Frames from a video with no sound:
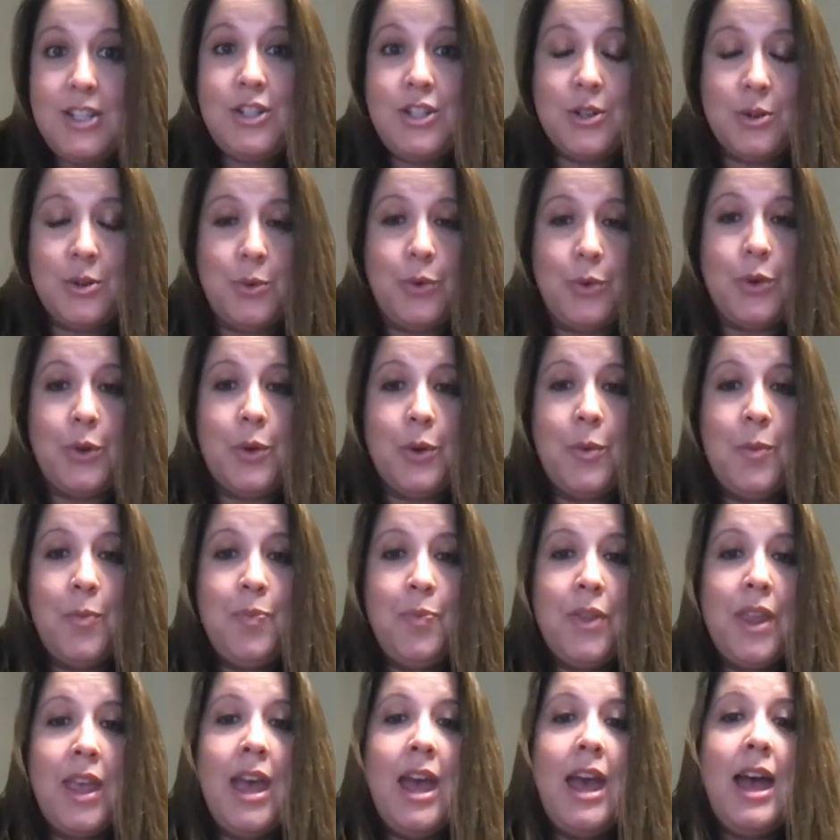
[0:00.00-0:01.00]
donor,
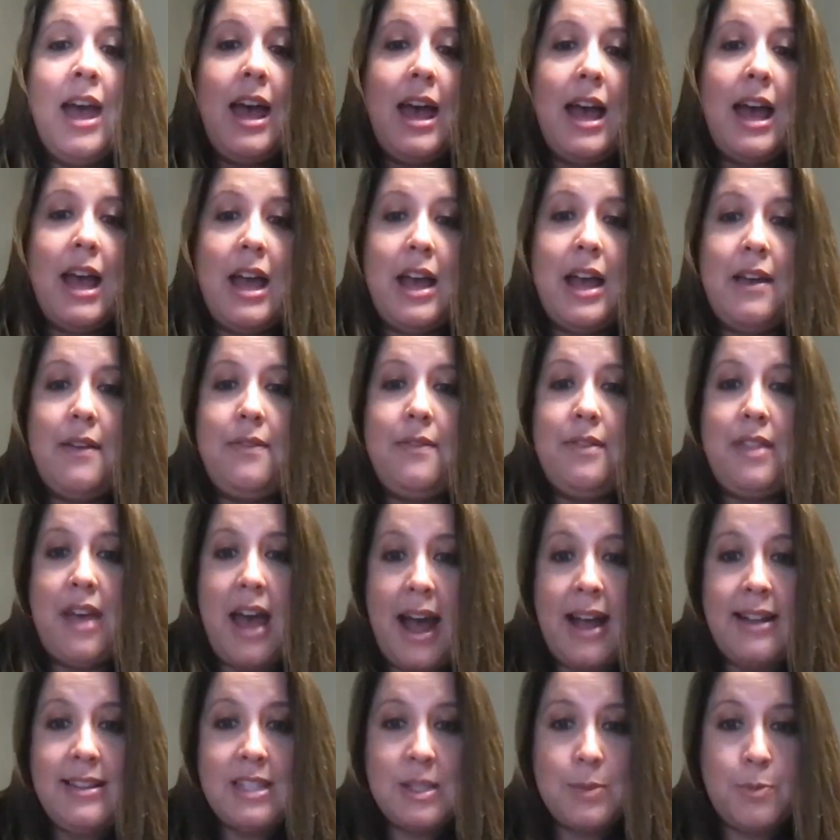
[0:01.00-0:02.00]
and
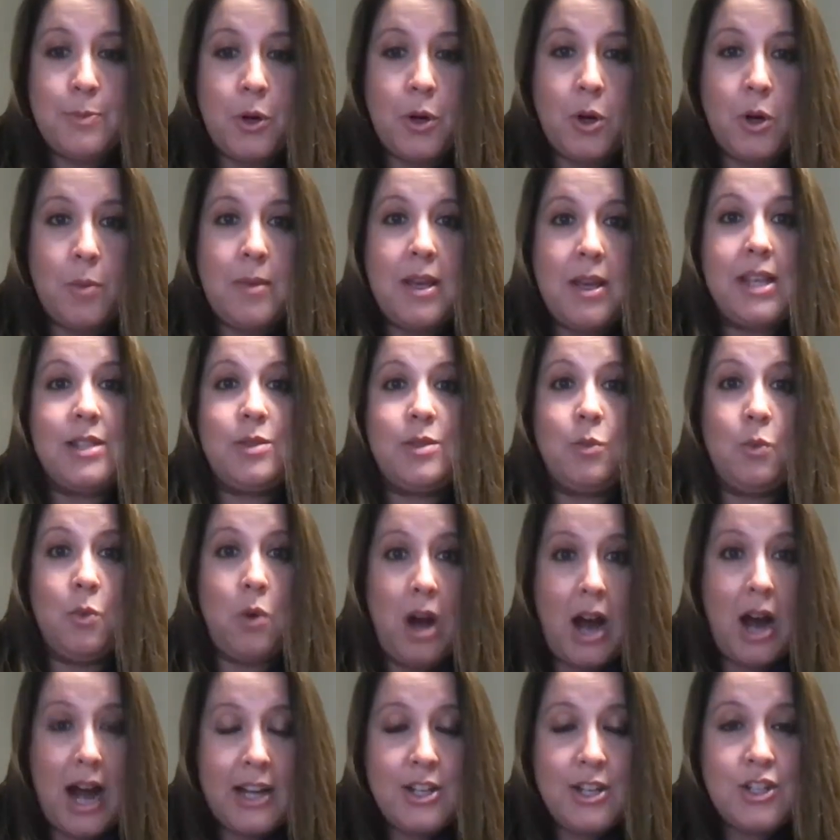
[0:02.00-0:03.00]
that sperm is
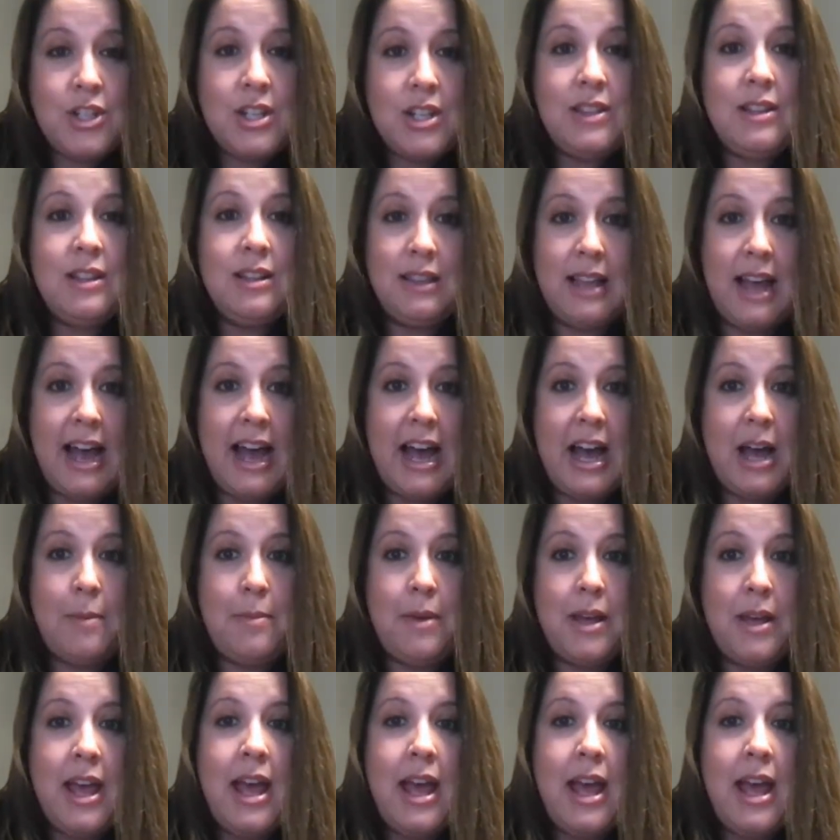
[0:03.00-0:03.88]
washed in the lab